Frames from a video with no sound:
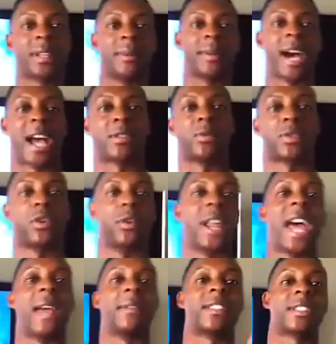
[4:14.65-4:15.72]
up, guys? What's going on?
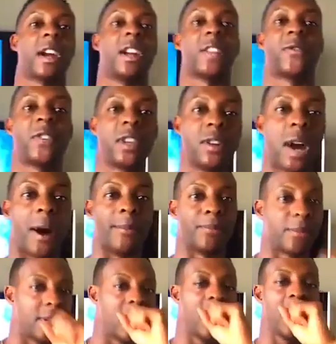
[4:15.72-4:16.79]
Hey, share this video out.
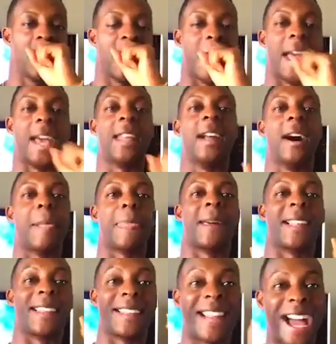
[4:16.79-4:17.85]
And
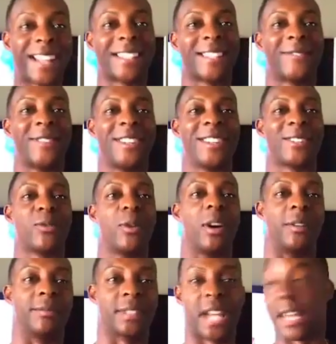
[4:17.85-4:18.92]
like this video as
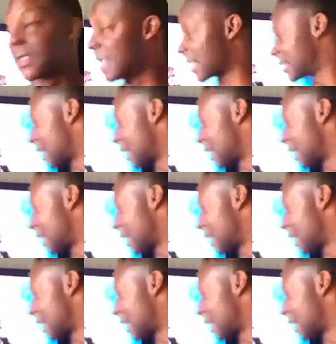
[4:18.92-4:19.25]
well. Okay, check this